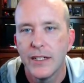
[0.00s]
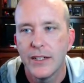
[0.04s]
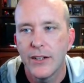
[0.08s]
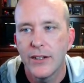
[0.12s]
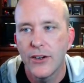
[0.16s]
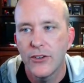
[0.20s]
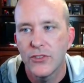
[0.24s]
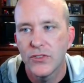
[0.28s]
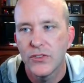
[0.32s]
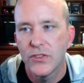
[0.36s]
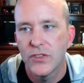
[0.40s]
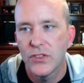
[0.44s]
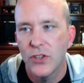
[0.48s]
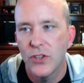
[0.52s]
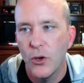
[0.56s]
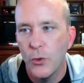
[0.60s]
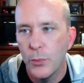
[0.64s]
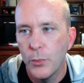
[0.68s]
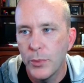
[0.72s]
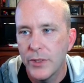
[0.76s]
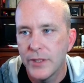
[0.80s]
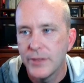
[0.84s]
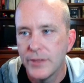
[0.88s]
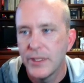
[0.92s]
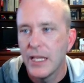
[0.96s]
scope.
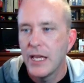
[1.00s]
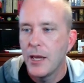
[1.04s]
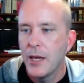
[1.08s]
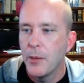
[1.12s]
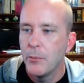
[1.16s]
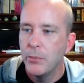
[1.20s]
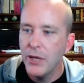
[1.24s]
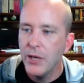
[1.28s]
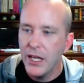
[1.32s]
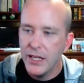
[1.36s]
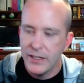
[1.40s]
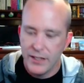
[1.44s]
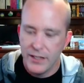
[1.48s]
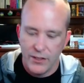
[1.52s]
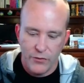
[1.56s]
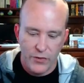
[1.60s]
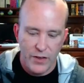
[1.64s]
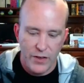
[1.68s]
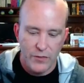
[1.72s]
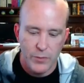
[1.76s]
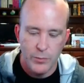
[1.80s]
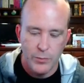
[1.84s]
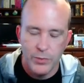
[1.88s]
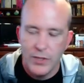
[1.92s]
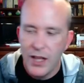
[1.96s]
But if we have
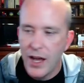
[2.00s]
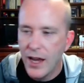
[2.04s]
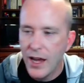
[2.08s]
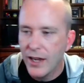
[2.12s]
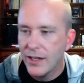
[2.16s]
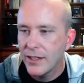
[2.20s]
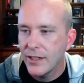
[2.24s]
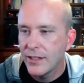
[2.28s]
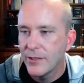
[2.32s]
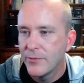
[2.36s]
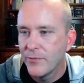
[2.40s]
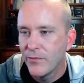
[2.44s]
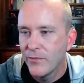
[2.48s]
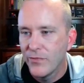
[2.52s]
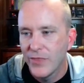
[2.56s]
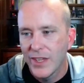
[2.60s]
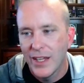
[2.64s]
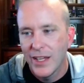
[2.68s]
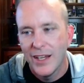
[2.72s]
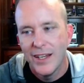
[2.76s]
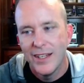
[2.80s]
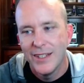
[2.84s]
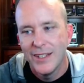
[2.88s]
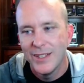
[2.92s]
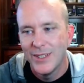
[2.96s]
a block,
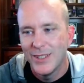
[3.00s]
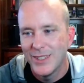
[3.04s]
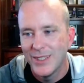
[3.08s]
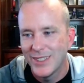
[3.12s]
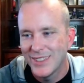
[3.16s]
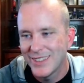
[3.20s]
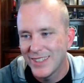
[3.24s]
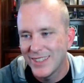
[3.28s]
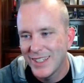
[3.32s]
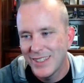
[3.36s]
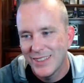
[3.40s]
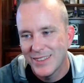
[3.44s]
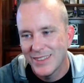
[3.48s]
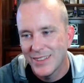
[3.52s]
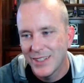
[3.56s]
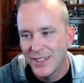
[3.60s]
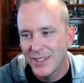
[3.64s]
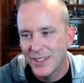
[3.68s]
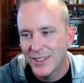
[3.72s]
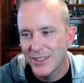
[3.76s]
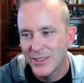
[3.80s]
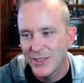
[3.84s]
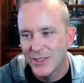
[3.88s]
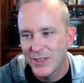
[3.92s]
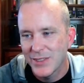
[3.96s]
let's
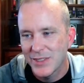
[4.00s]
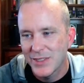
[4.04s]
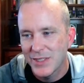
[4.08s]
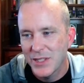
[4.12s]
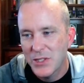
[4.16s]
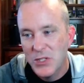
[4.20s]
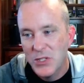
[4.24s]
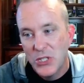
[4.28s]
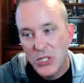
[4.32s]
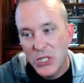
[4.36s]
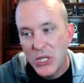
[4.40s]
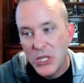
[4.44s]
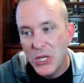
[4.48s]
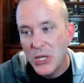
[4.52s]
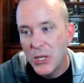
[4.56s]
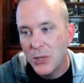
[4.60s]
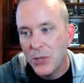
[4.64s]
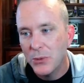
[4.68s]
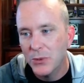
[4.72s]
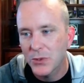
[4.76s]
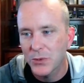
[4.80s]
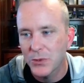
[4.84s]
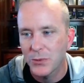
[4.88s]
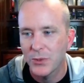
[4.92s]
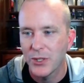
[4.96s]
say z
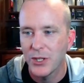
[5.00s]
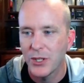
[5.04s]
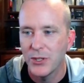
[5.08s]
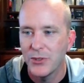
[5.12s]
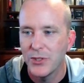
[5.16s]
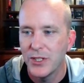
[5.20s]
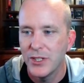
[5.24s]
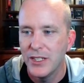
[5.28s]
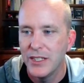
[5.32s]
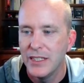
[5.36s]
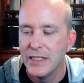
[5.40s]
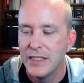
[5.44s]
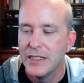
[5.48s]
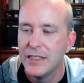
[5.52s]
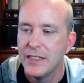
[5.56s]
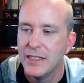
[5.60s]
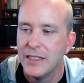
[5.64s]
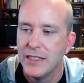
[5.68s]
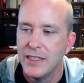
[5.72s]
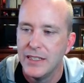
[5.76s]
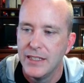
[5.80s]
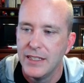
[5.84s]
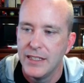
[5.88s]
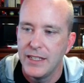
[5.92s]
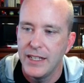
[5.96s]
equals 100,
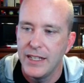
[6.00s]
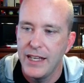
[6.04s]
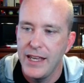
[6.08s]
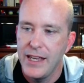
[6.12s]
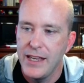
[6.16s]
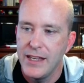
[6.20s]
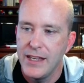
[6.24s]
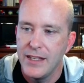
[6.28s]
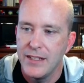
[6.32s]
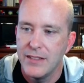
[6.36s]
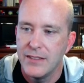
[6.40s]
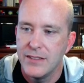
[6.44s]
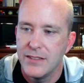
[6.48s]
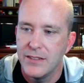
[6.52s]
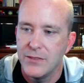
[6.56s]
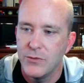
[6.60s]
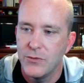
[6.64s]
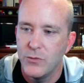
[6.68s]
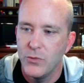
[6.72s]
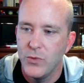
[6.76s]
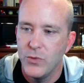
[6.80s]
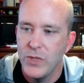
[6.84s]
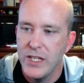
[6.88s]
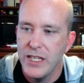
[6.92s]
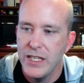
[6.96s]
and
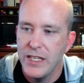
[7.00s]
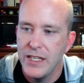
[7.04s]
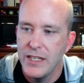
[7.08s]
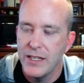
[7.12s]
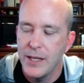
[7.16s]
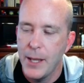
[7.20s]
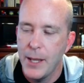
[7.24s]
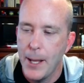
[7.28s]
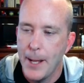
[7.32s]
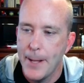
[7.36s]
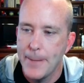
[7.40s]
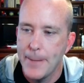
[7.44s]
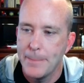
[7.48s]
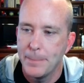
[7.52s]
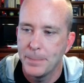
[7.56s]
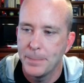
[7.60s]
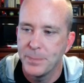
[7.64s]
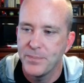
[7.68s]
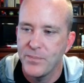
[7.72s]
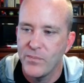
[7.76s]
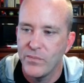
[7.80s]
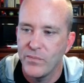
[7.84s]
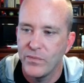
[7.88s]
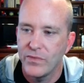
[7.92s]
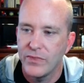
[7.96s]
we
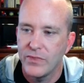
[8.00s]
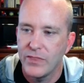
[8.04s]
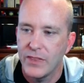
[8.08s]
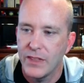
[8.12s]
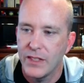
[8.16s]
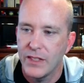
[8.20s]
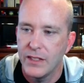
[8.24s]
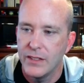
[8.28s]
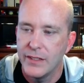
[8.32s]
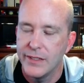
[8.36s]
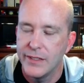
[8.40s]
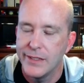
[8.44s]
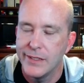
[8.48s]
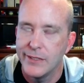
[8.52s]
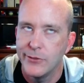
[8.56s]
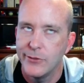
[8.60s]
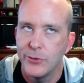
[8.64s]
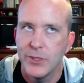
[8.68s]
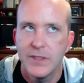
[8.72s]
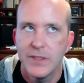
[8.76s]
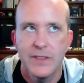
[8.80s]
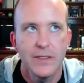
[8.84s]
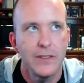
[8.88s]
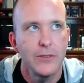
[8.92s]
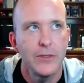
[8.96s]

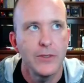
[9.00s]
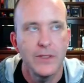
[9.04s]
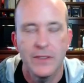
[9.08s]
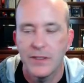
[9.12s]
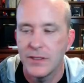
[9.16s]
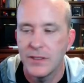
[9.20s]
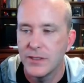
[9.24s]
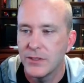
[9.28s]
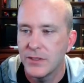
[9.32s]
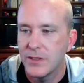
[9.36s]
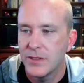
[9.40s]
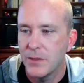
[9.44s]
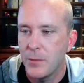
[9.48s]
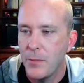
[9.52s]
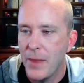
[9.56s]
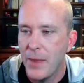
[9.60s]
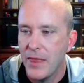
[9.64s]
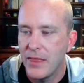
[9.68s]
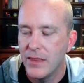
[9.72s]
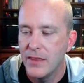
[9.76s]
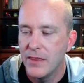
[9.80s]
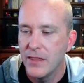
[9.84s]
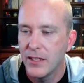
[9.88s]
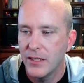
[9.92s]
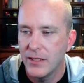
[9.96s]
what's a
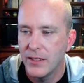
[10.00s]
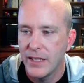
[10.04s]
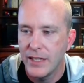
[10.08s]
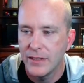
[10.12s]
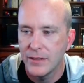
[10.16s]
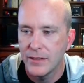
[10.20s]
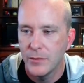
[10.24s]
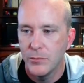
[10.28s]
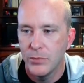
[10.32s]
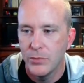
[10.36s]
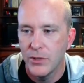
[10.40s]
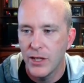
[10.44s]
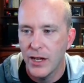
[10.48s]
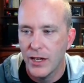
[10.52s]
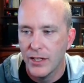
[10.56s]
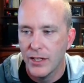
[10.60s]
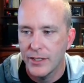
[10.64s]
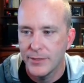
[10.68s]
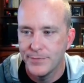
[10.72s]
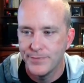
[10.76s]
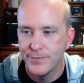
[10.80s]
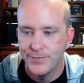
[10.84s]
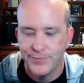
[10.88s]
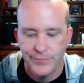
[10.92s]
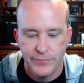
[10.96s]
method that takes a block?
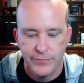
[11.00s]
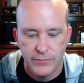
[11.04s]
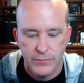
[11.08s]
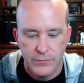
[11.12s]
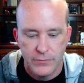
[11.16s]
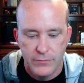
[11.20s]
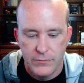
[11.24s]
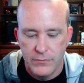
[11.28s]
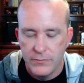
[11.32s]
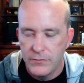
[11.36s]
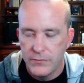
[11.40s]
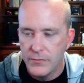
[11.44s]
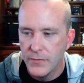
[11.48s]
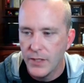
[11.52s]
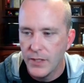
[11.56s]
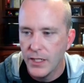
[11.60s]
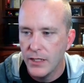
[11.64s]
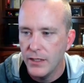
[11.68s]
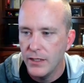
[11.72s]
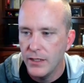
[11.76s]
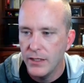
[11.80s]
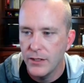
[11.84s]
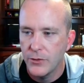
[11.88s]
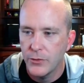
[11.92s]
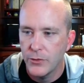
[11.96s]

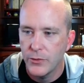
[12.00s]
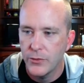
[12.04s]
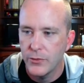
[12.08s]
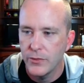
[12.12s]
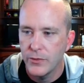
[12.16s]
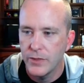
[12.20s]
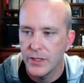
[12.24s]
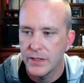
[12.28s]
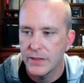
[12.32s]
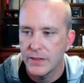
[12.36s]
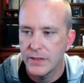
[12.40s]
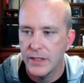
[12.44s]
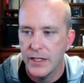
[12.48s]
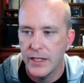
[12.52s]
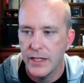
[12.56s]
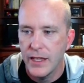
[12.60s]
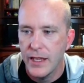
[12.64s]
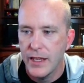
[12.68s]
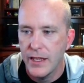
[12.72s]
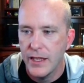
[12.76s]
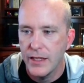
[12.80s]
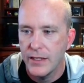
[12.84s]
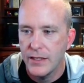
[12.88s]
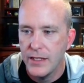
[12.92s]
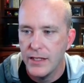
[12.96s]
I'll say
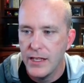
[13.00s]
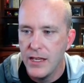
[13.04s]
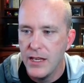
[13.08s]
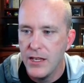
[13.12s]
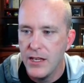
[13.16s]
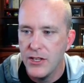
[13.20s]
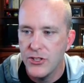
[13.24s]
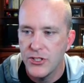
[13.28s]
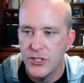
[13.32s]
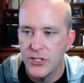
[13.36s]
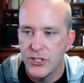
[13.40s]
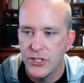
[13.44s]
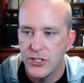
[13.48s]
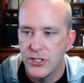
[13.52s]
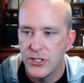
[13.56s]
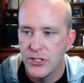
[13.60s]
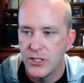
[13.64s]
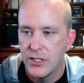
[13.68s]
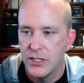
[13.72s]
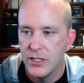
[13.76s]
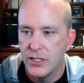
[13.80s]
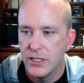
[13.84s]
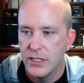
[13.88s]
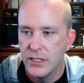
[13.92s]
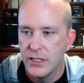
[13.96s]
each,
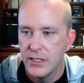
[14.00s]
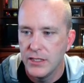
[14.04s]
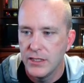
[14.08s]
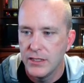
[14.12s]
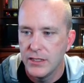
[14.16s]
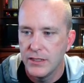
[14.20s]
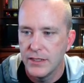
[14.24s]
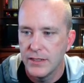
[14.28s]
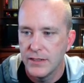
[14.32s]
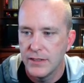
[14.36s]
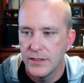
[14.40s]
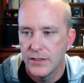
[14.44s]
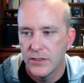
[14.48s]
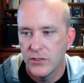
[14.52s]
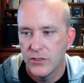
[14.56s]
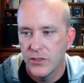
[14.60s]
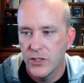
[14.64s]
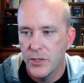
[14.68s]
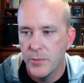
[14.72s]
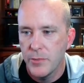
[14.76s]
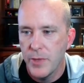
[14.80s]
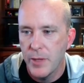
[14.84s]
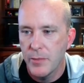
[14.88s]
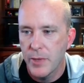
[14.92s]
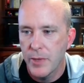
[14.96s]
this is going to
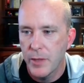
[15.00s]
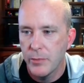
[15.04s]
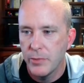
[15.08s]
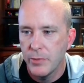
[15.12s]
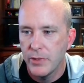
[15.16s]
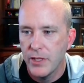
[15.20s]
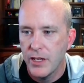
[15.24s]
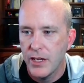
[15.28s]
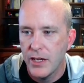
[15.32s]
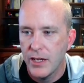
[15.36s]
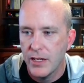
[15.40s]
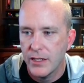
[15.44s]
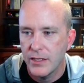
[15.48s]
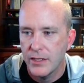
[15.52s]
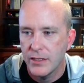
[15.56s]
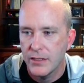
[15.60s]
be my block.